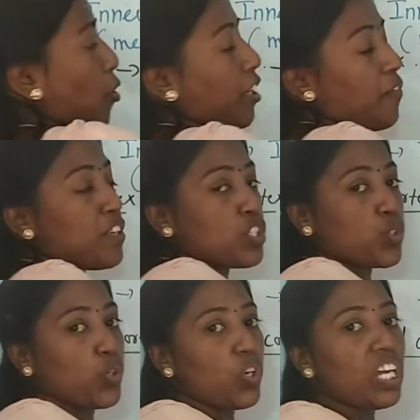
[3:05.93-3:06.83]
refers
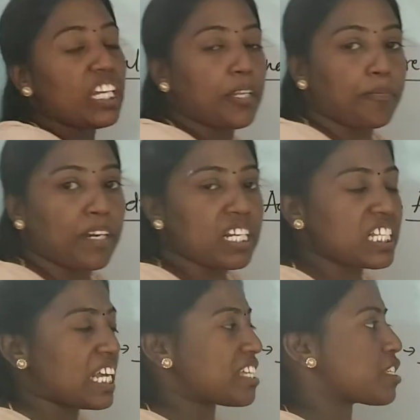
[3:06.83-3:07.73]
to lipids.
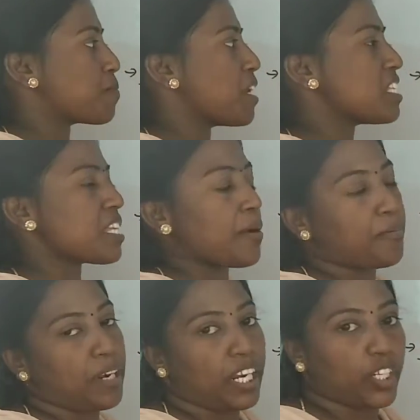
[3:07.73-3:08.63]
Lysis means a
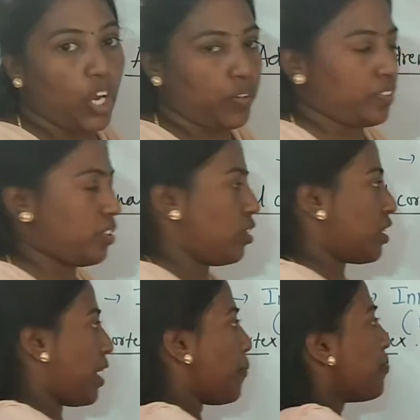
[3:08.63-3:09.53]
breakdown.
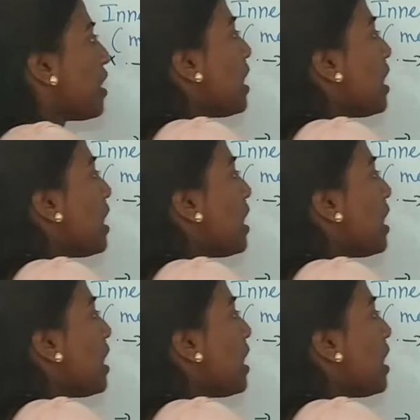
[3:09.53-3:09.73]
Okay.